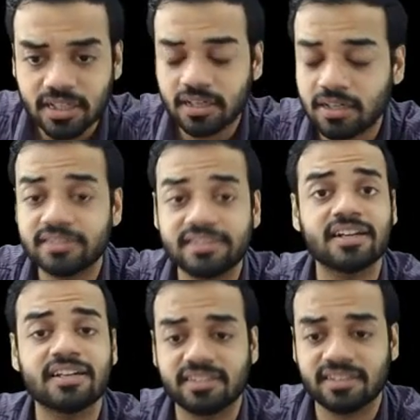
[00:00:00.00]

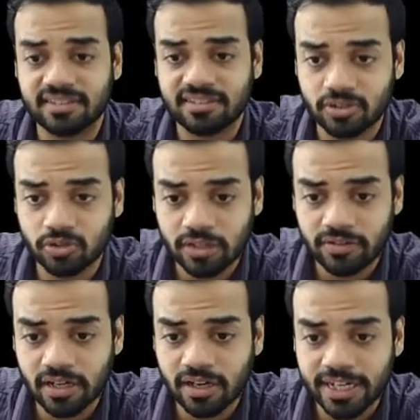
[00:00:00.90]
Zerath succession. So I
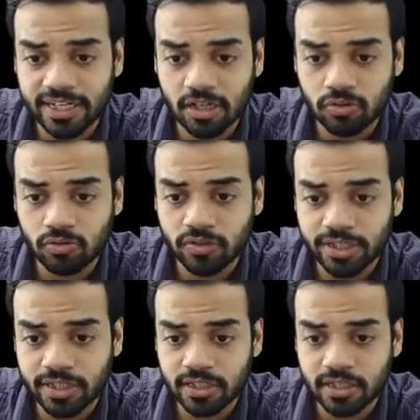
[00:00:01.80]
will write down over
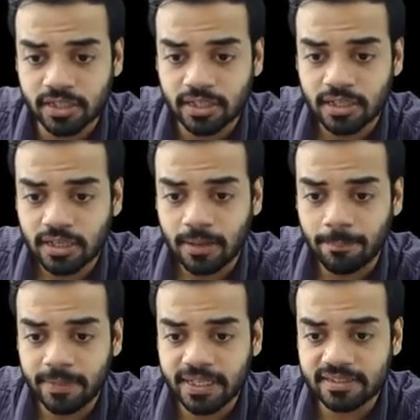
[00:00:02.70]
here
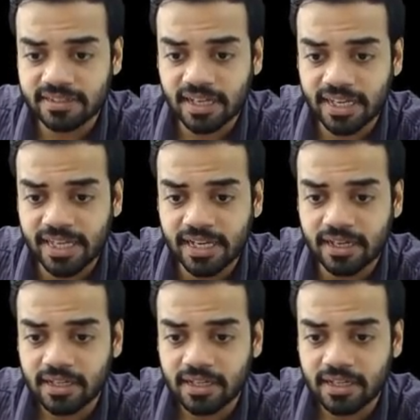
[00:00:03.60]
mesic